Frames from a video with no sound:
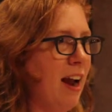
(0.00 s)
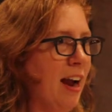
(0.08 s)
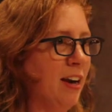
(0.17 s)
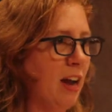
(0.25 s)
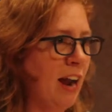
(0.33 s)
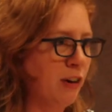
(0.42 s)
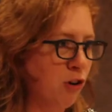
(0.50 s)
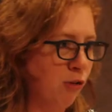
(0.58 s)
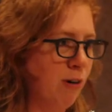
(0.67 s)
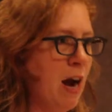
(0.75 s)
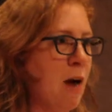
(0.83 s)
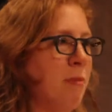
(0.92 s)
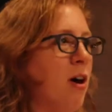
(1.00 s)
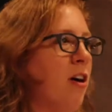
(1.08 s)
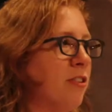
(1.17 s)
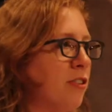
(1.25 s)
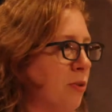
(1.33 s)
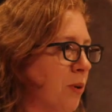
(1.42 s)
and grab
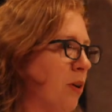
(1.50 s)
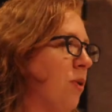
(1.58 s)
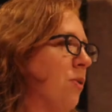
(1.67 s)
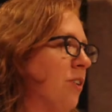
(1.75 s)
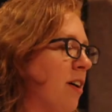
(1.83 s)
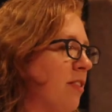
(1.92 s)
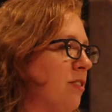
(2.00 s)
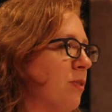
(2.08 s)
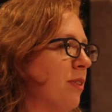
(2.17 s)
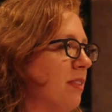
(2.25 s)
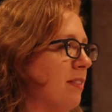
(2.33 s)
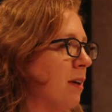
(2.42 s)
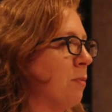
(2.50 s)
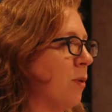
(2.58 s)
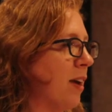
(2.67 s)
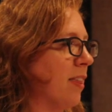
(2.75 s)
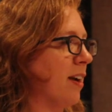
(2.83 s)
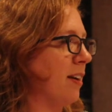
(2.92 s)
onto and hold onto in the same
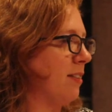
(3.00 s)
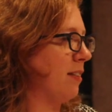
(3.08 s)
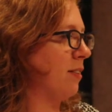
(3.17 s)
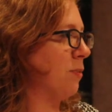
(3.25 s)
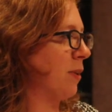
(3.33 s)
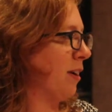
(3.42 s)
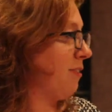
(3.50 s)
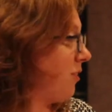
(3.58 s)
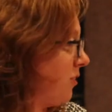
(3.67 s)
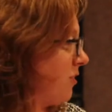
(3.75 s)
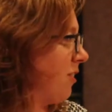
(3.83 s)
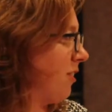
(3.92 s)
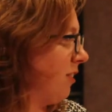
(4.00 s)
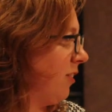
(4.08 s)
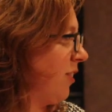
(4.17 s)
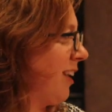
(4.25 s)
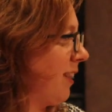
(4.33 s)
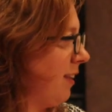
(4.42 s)
way that I did when I first started
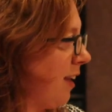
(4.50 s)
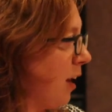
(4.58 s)
learning the